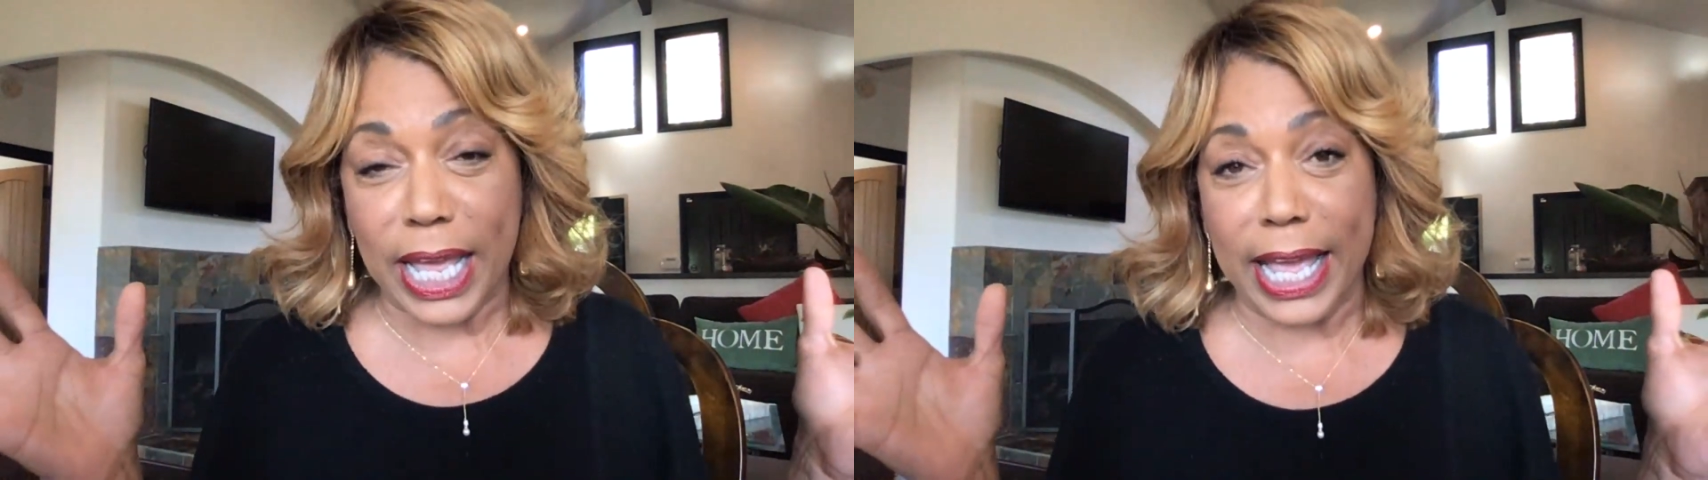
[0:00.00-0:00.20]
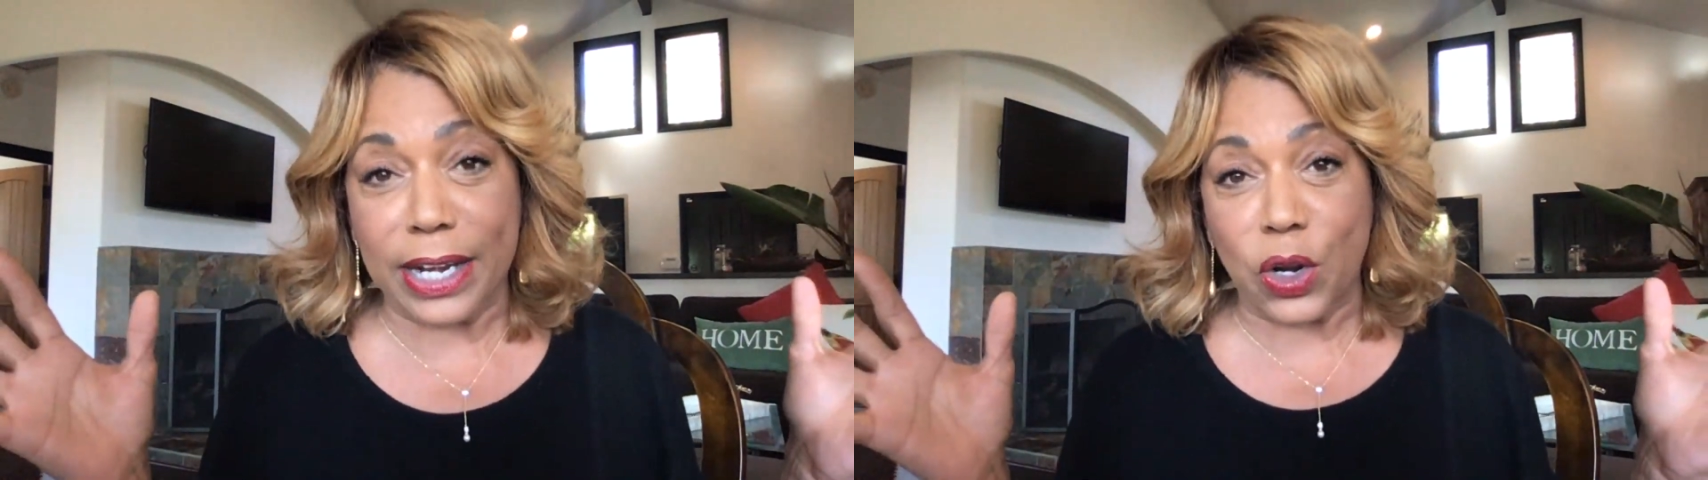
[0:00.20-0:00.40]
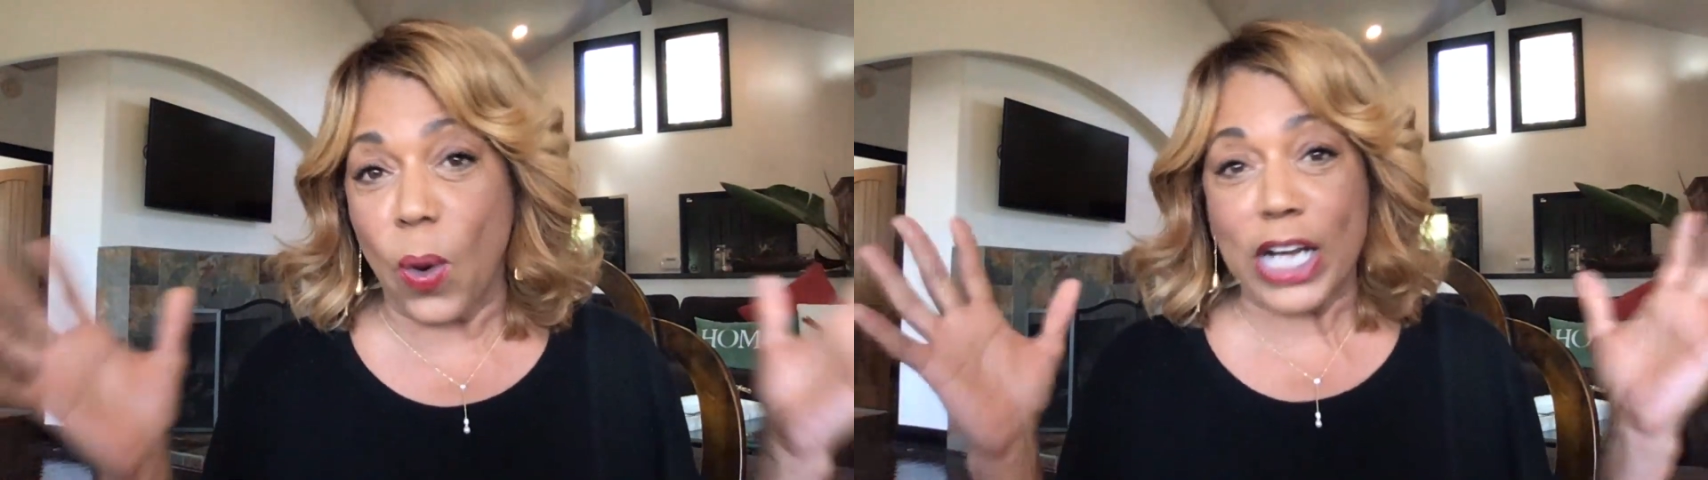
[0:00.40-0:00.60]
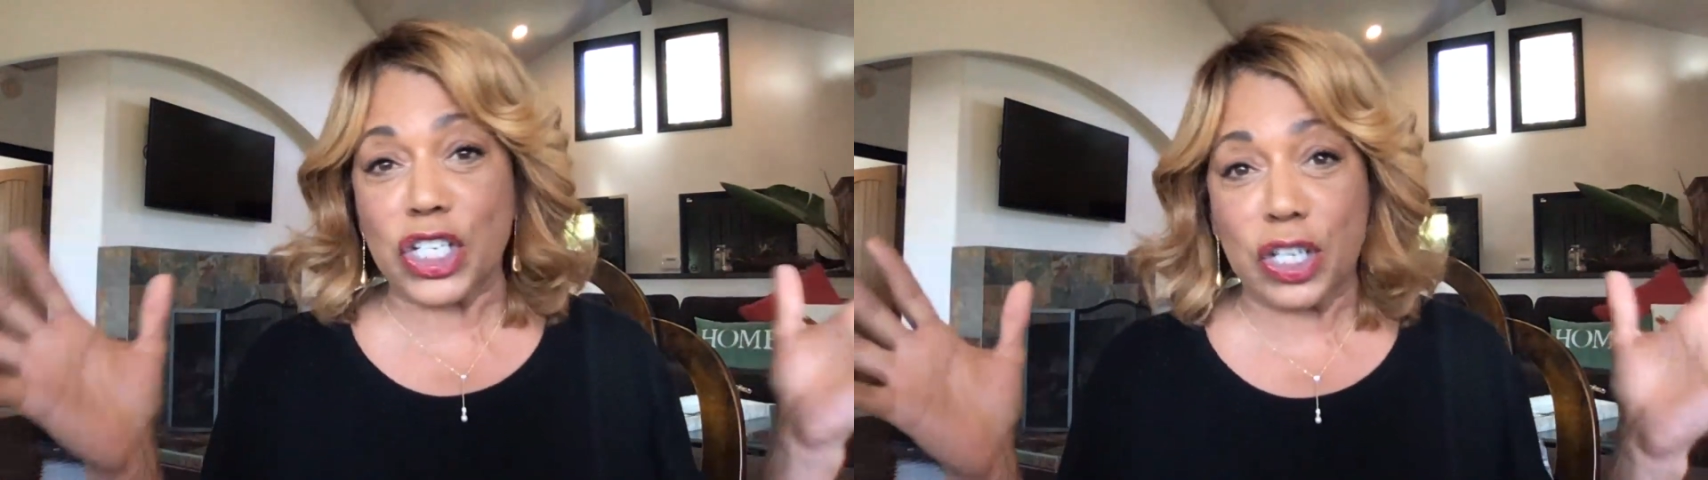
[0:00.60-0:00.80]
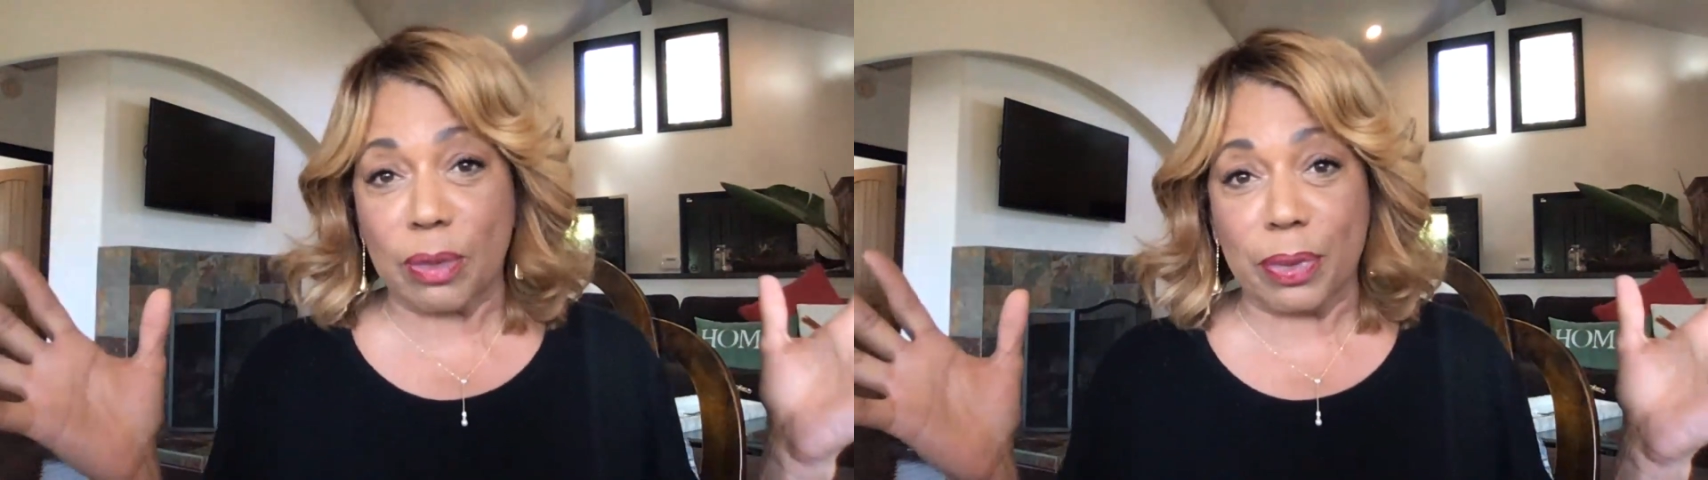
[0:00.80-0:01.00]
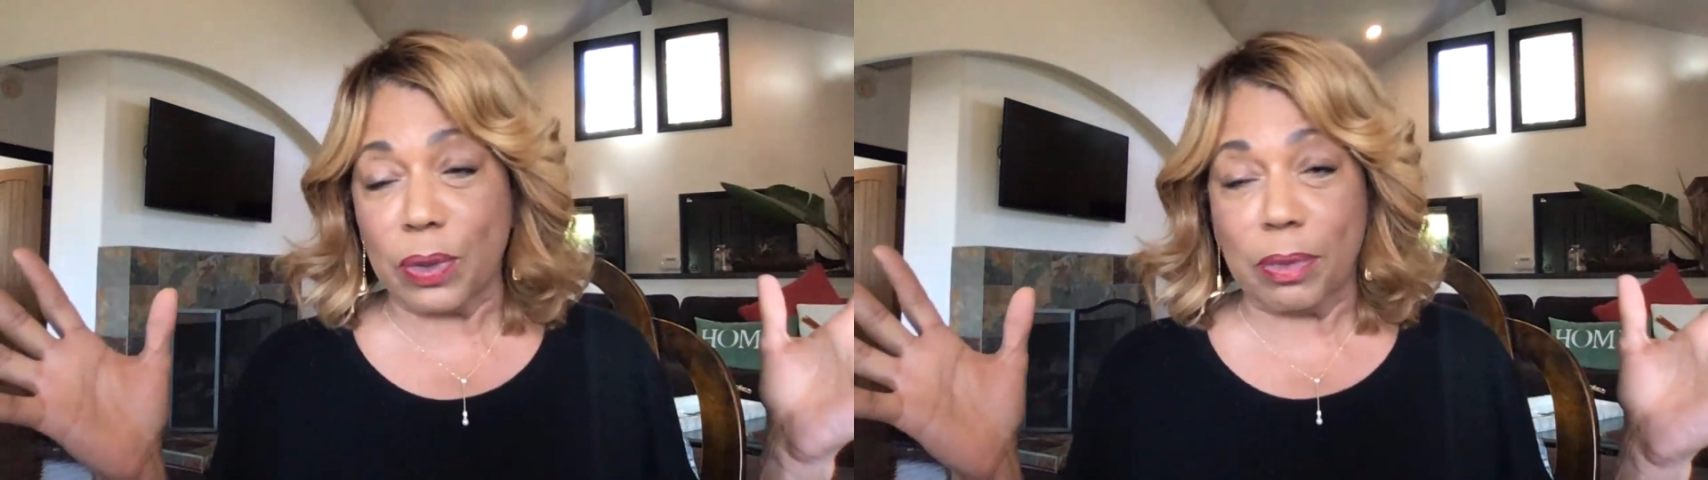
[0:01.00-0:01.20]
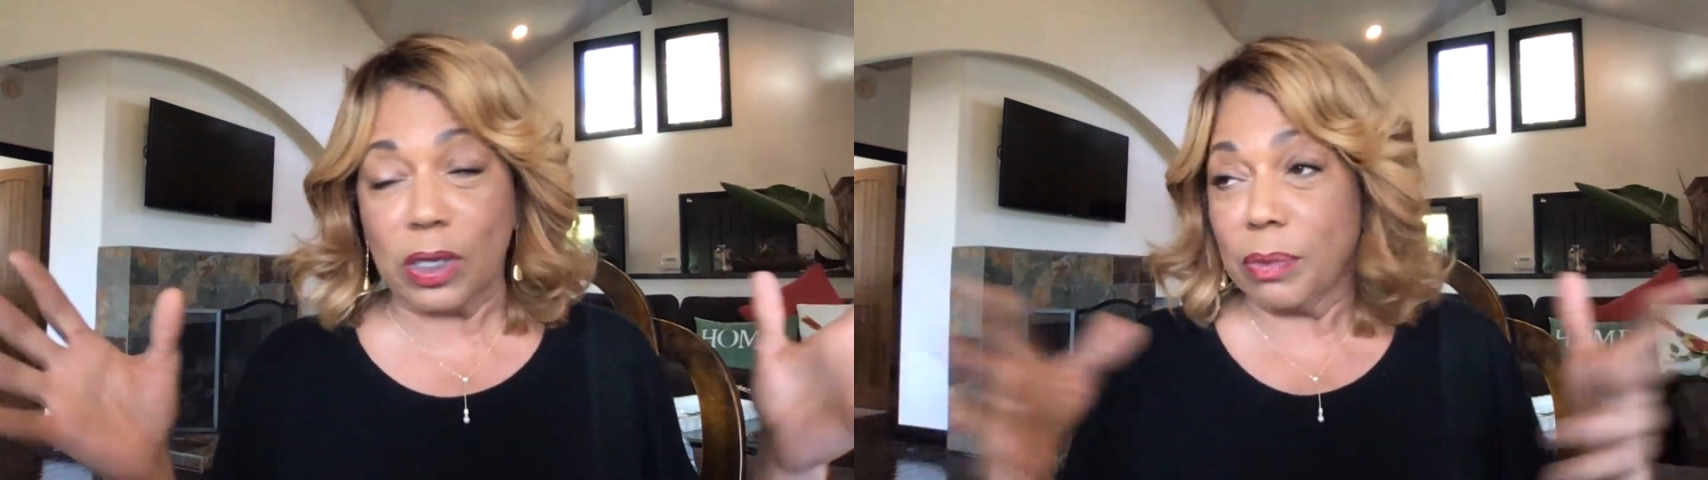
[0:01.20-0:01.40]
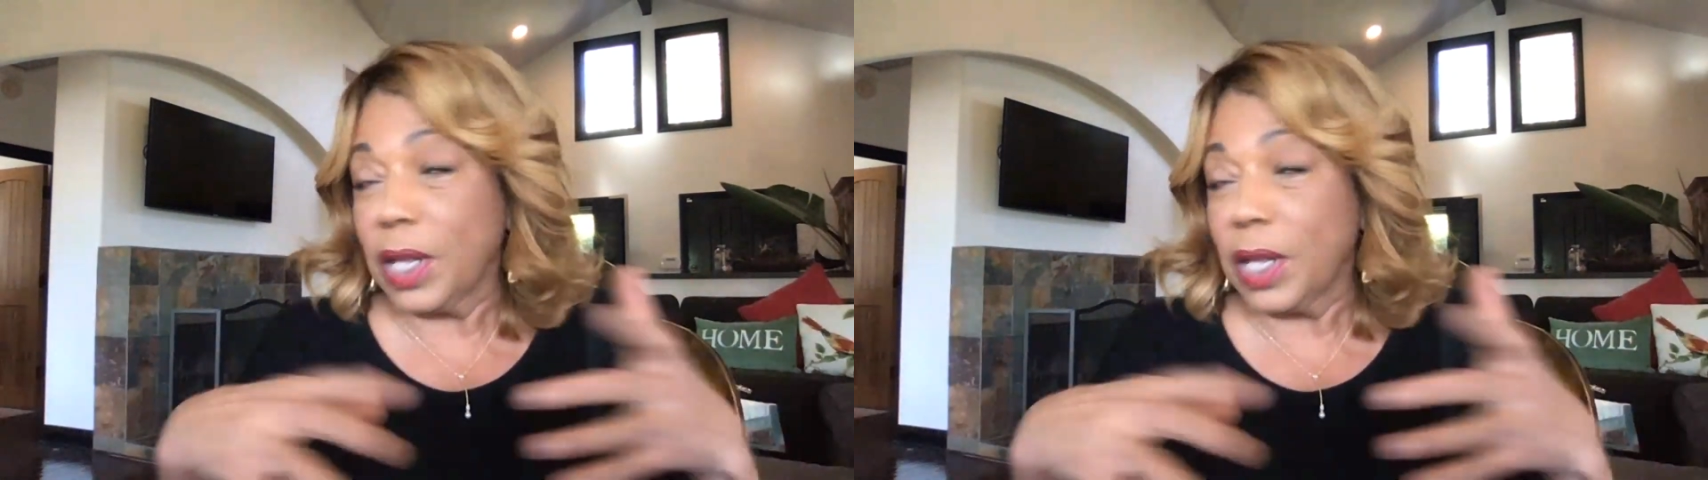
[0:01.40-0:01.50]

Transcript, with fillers: and questionable,